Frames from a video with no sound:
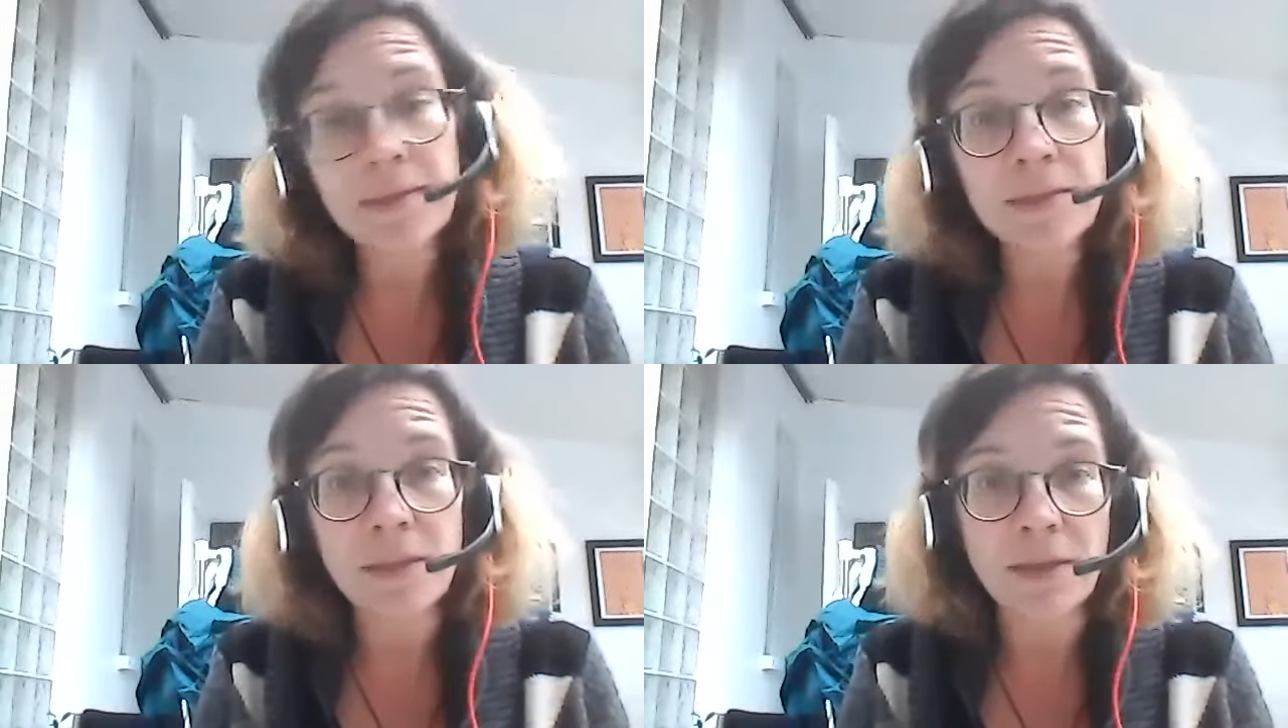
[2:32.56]

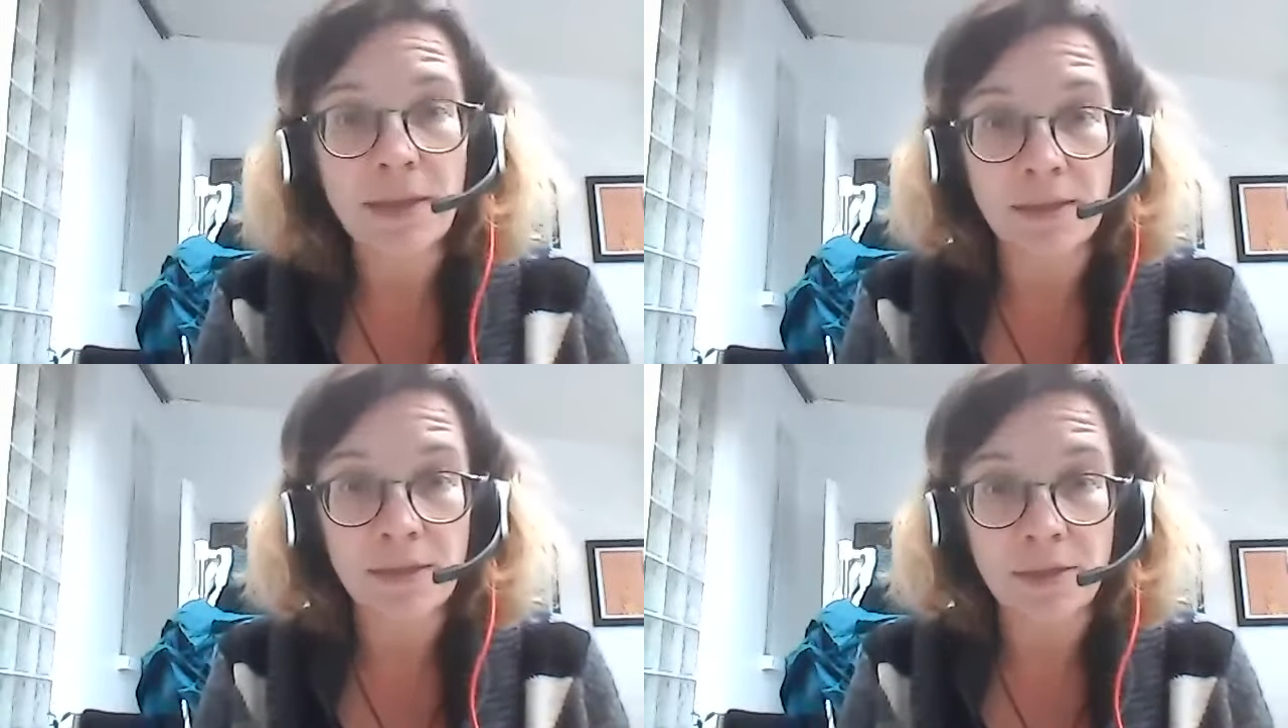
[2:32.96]
to look
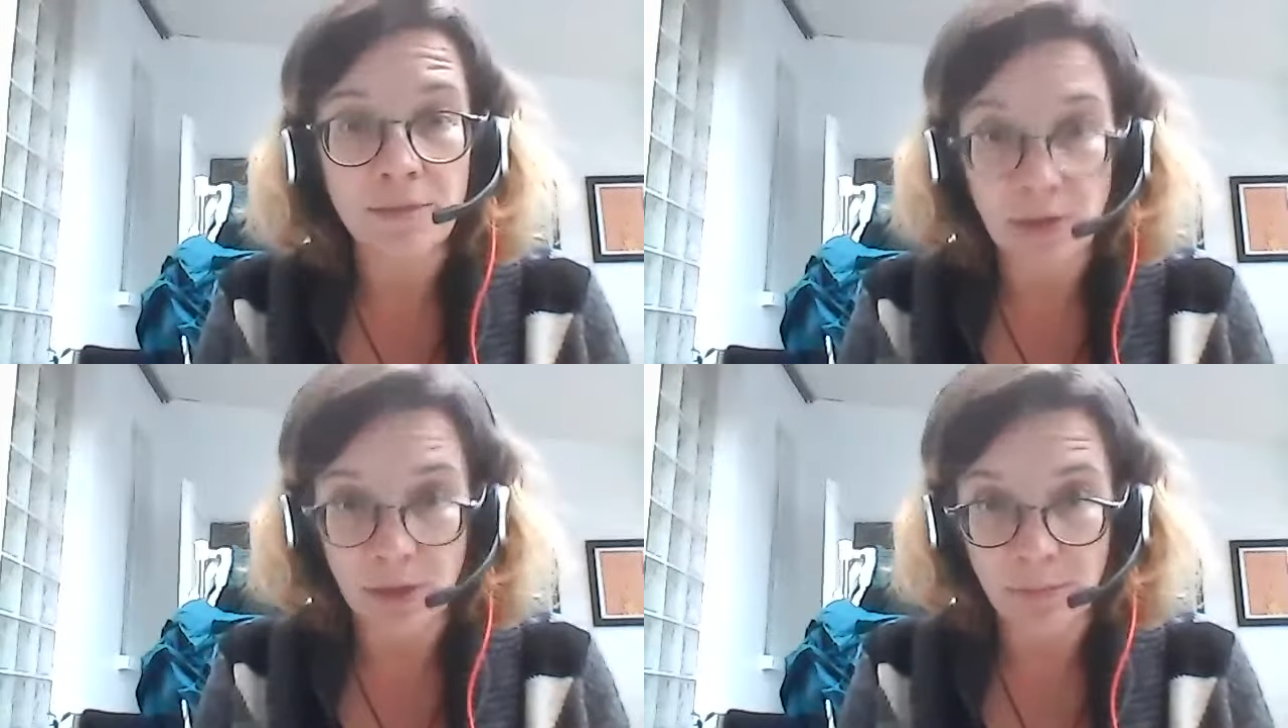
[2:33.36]
into the
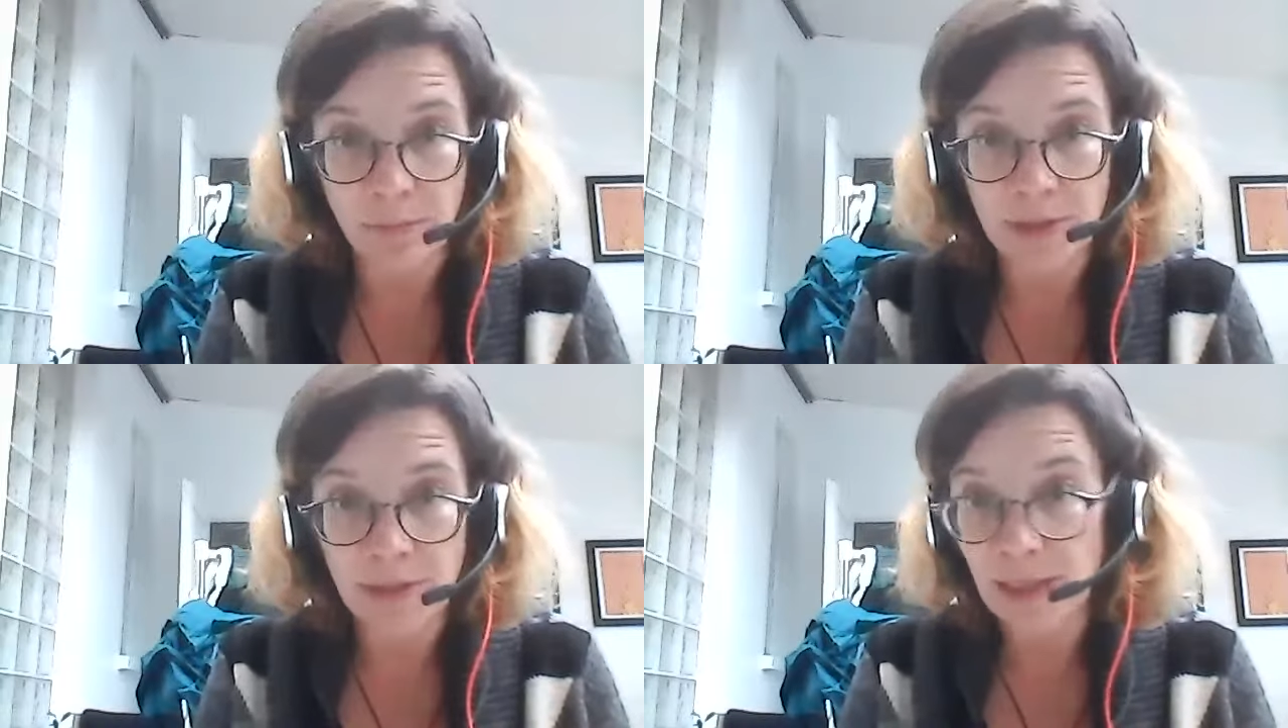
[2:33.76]
dog
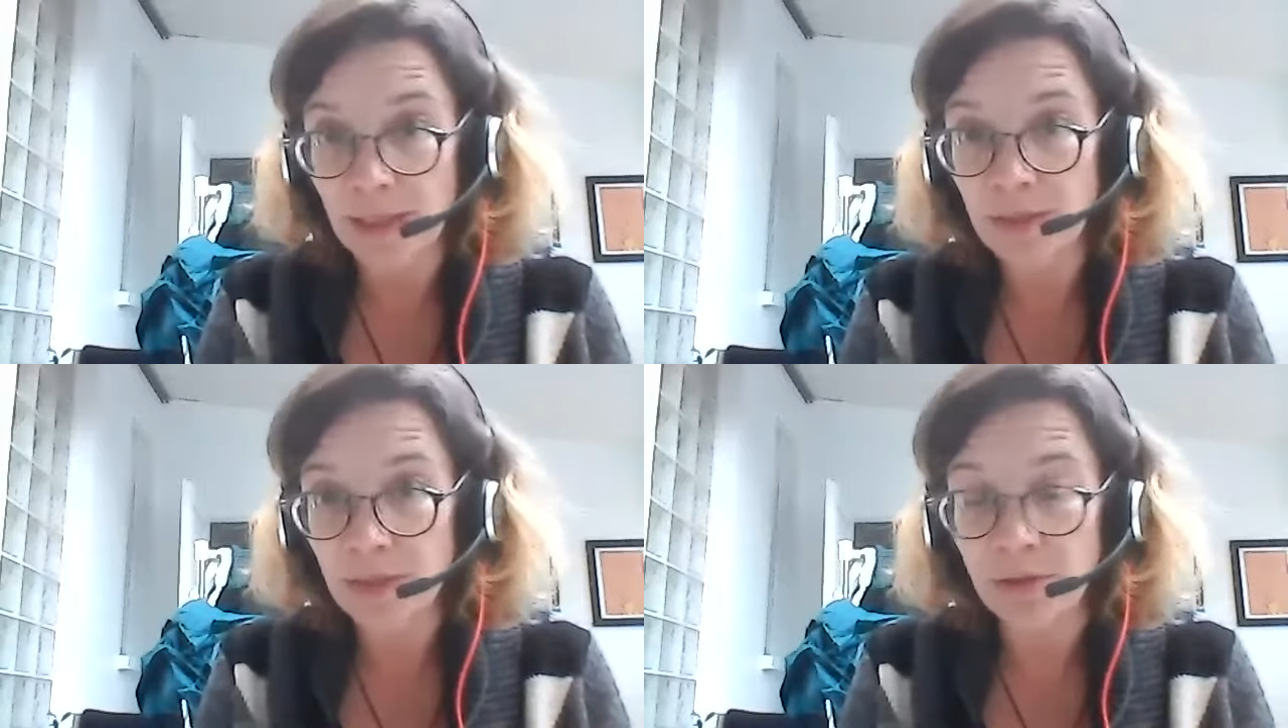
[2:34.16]
breeding
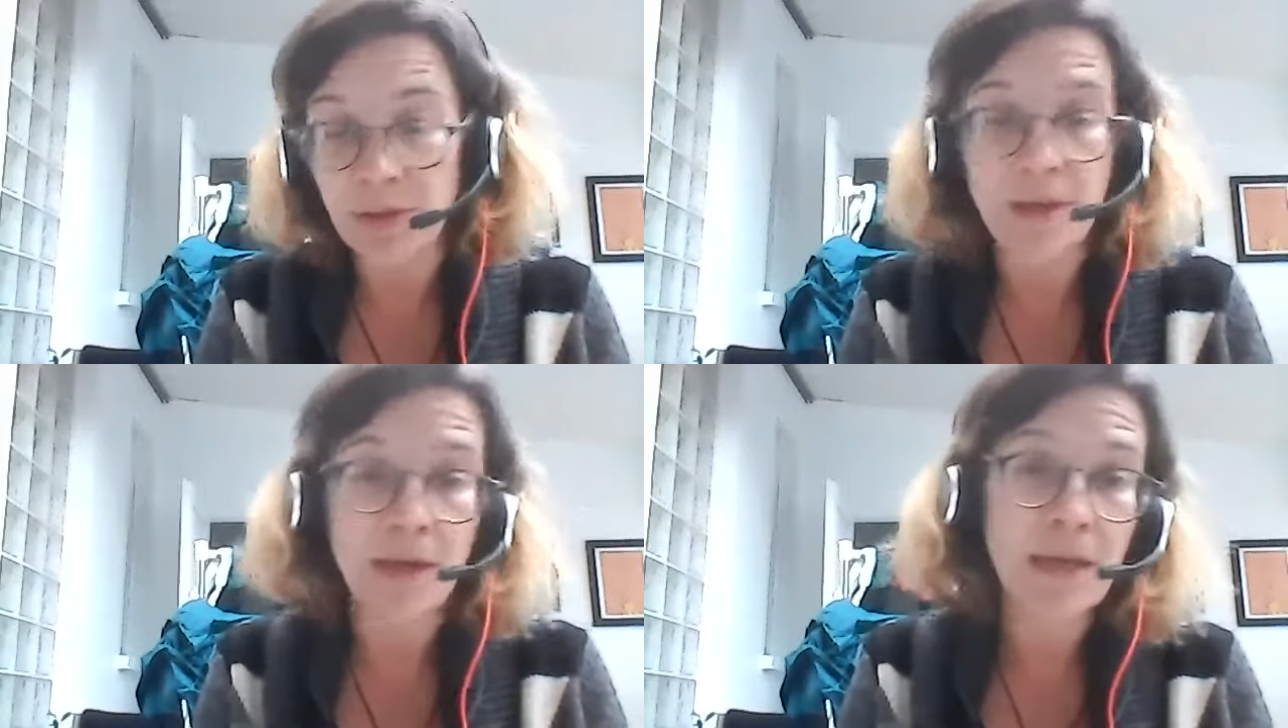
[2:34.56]
industry,
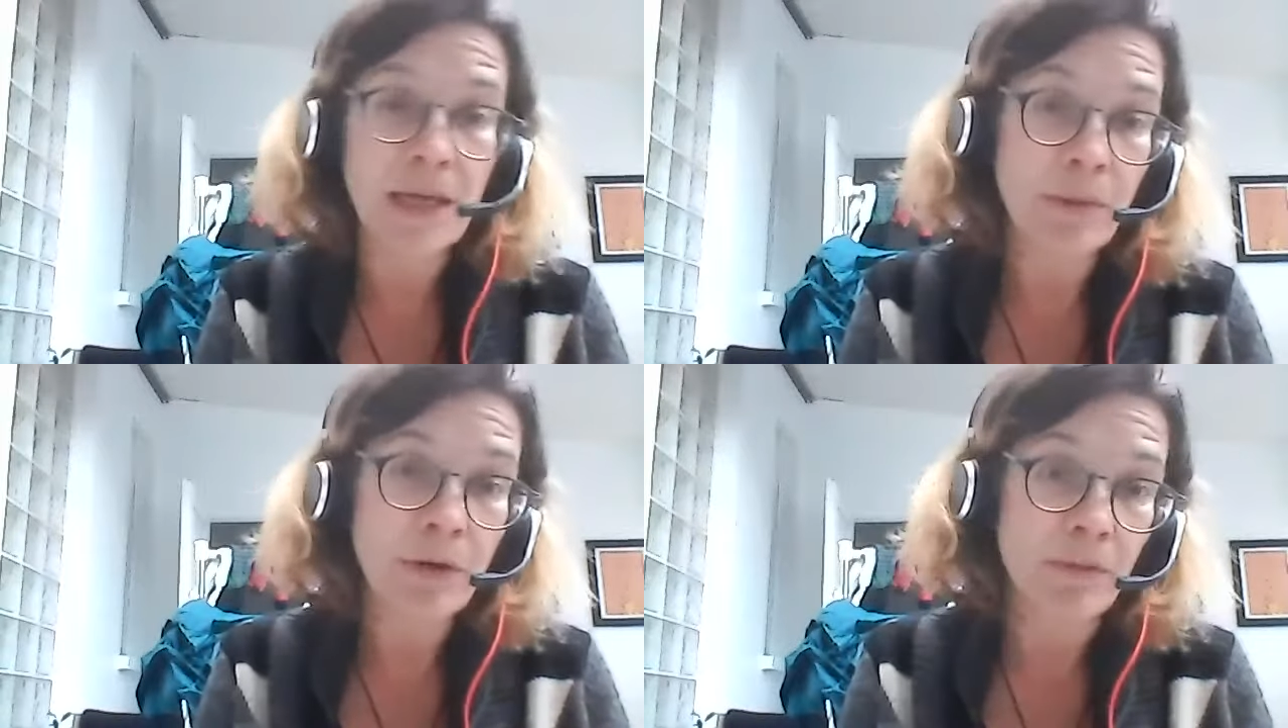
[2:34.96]
and I came
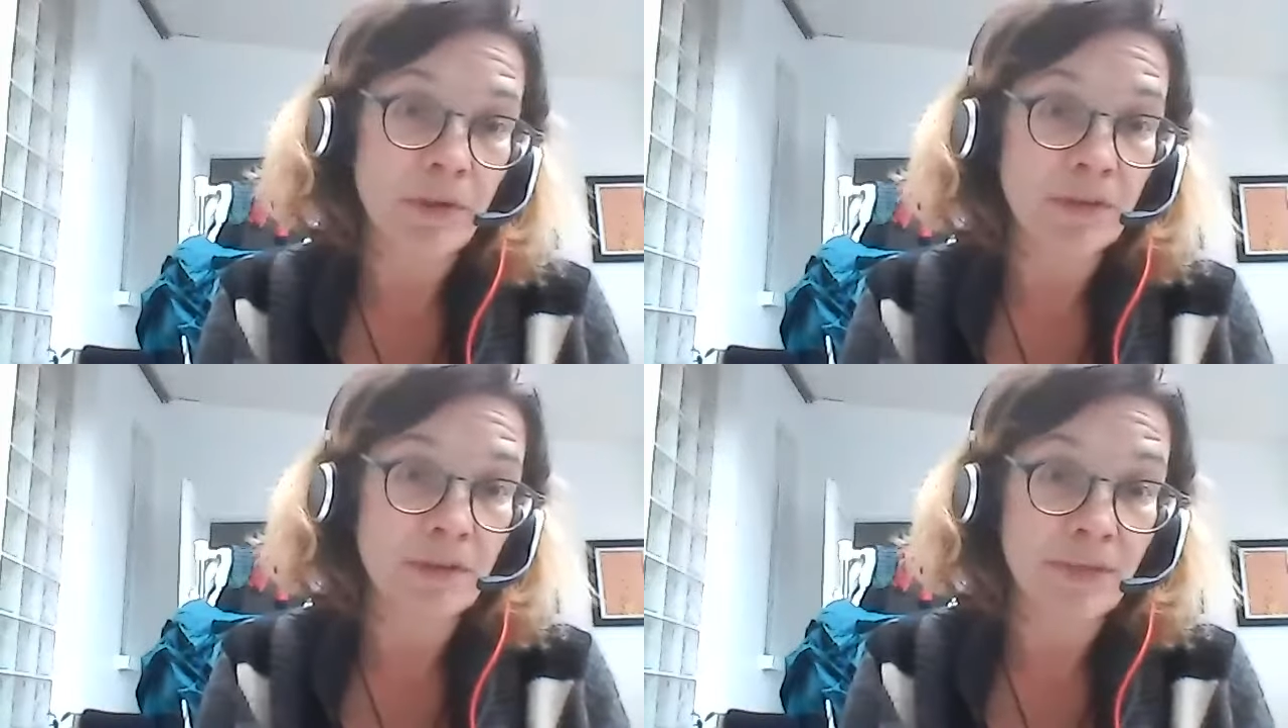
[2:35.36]

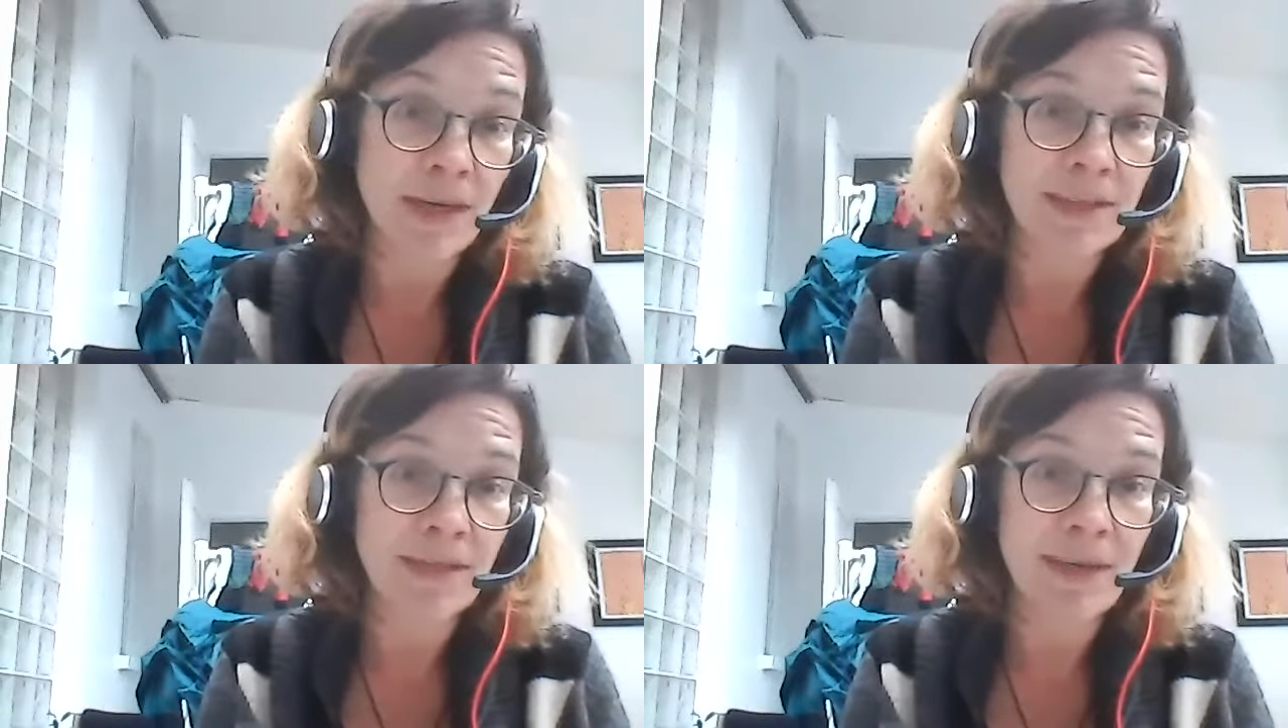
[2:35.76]
across a
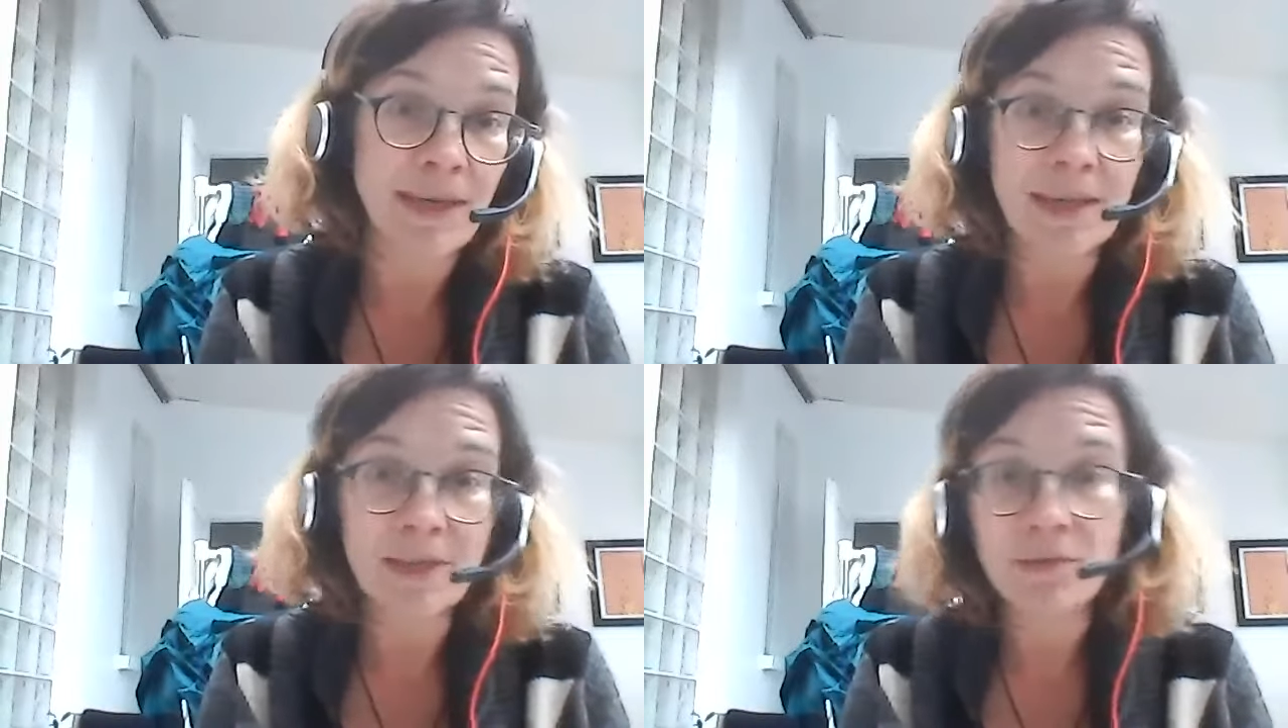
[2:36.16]
relatively
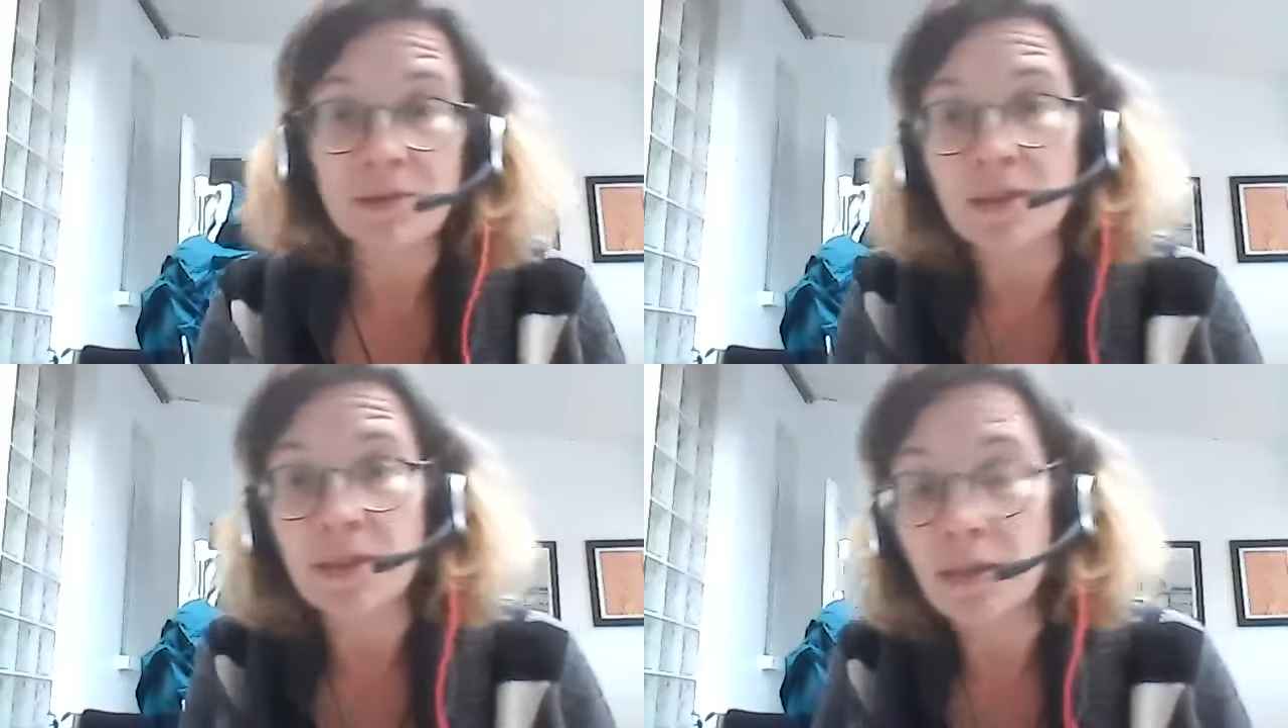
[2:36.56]
interesting